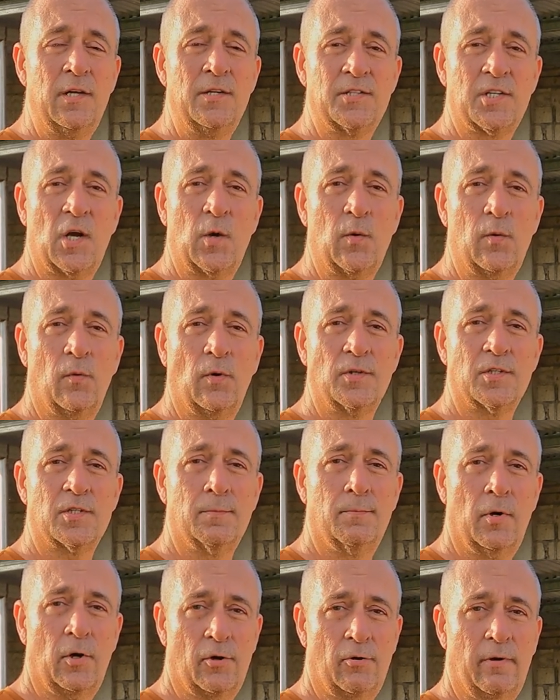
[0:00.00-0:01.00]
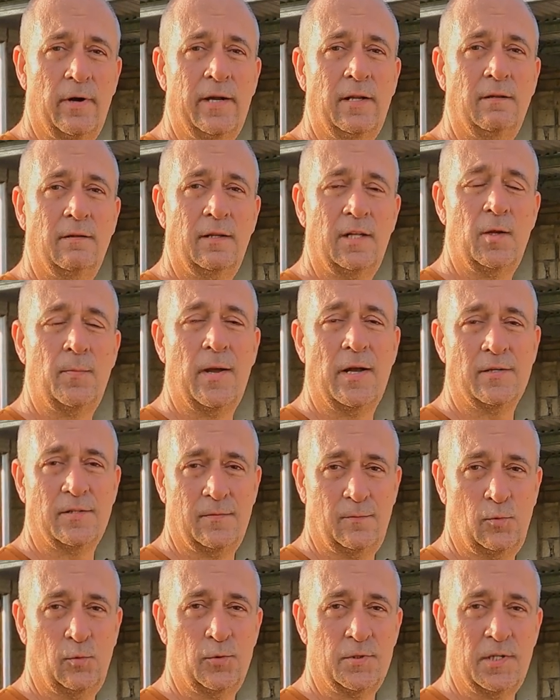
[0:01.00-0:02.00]
So we want to moderate the amount
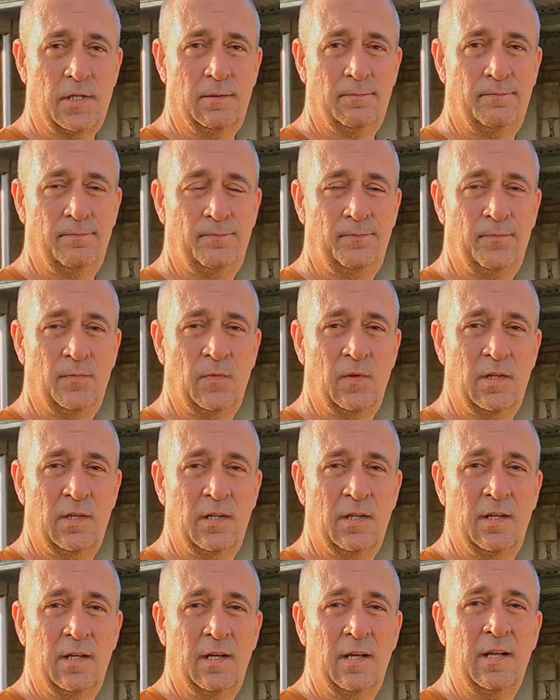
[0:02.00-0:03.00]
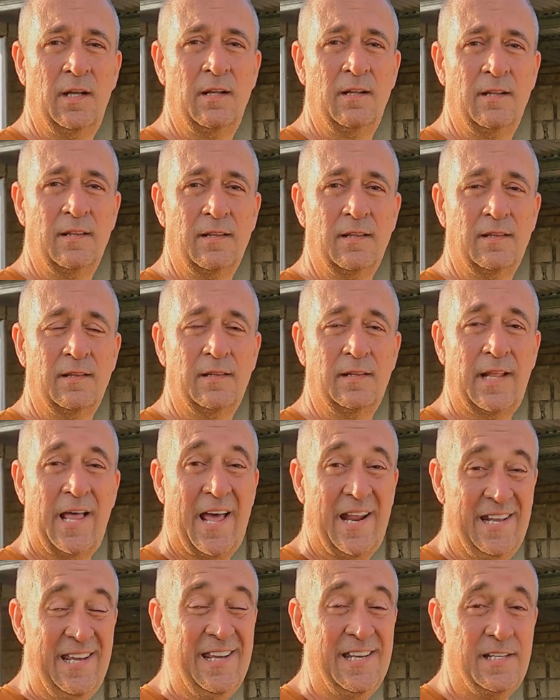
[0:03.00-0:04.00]
of water.
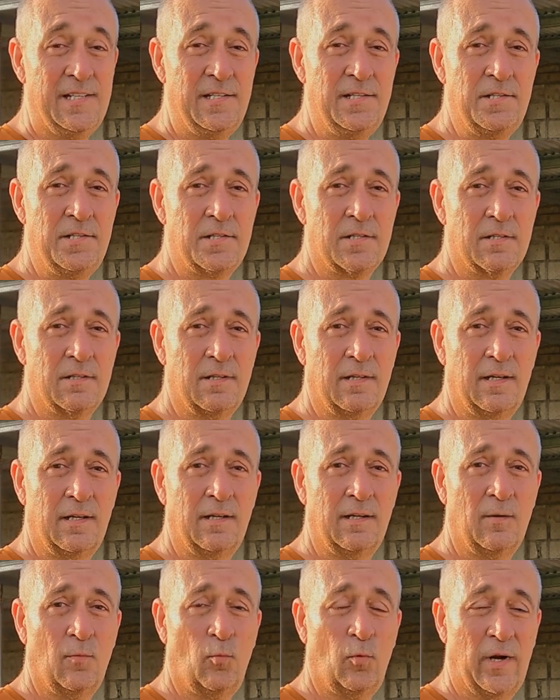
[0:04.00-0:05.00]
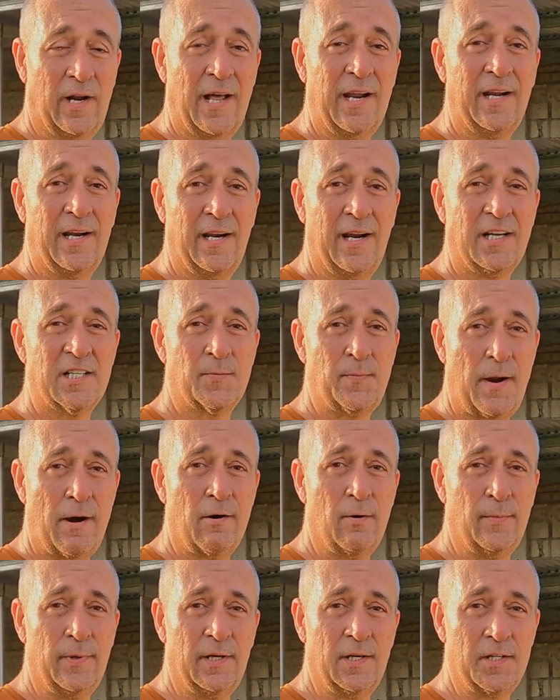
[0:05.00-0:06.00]
That is what our little
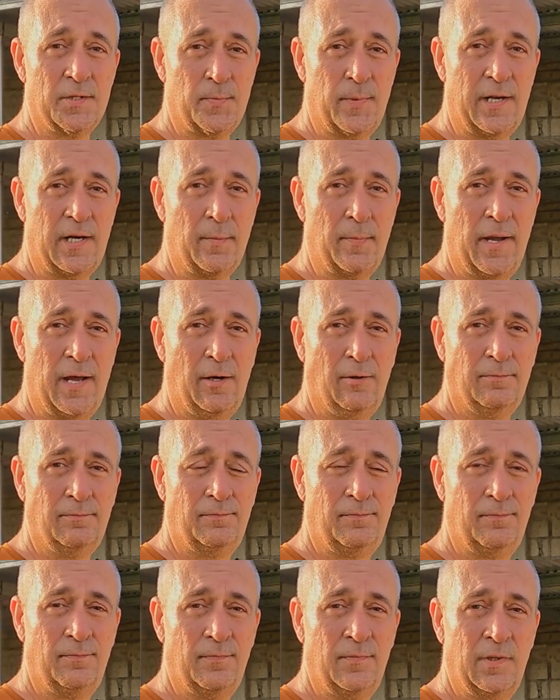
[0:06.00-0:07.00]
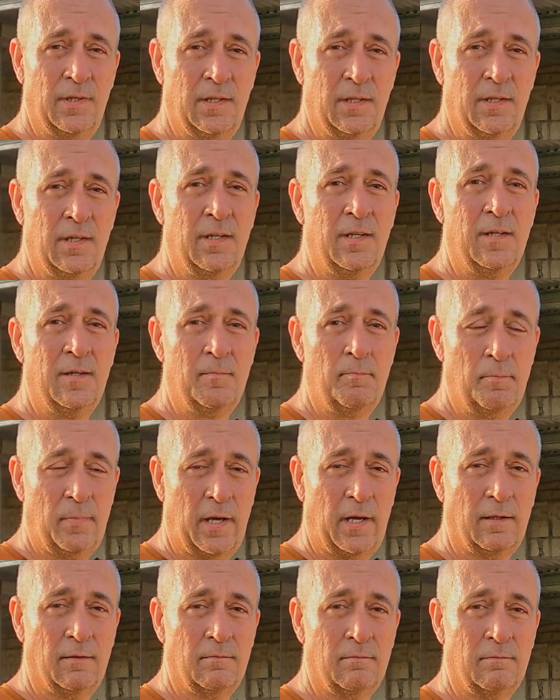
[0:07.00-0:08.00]
experiment has been about.
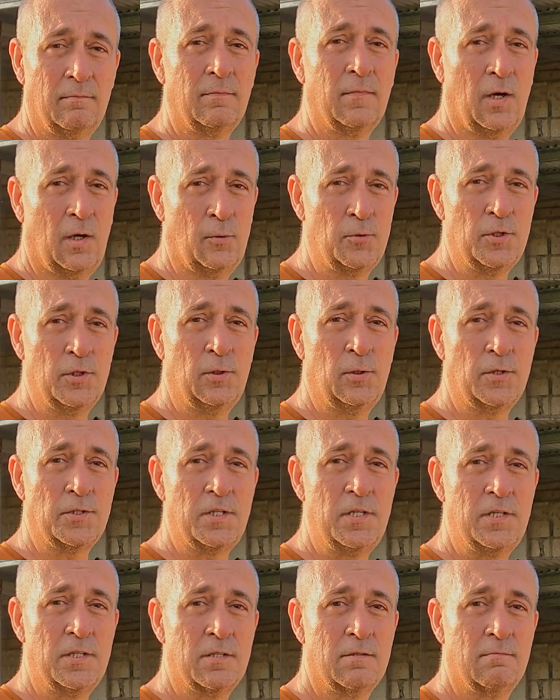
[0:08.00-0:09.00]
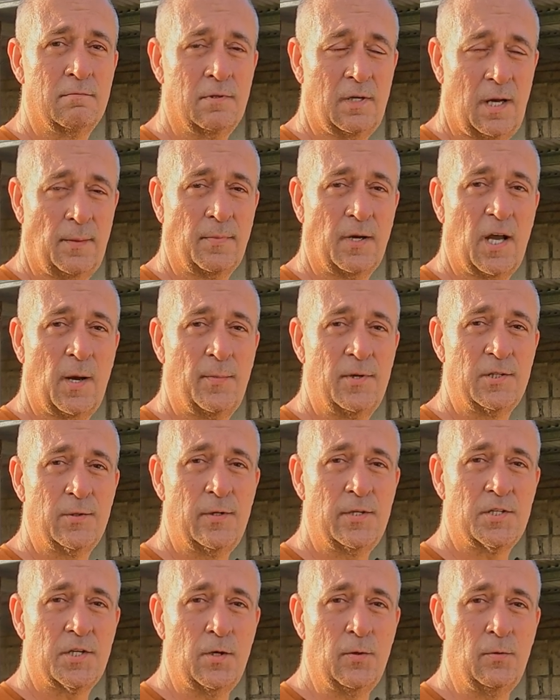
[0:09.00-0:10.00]
But hold your horses, I'm coming
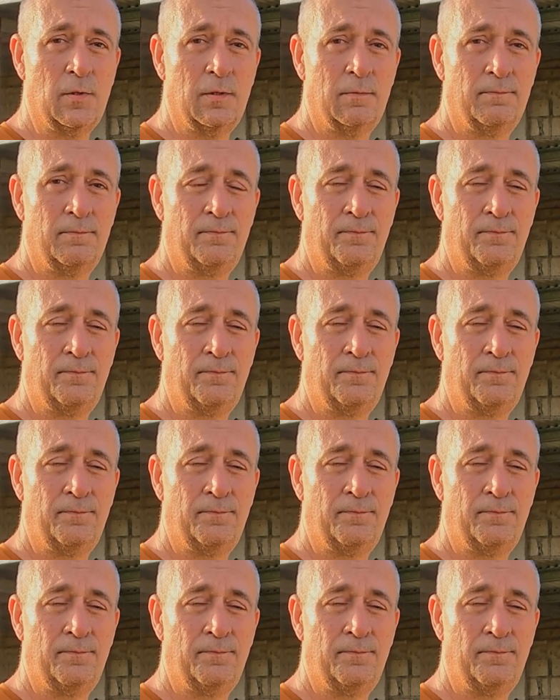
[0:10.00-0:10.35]
to it soon.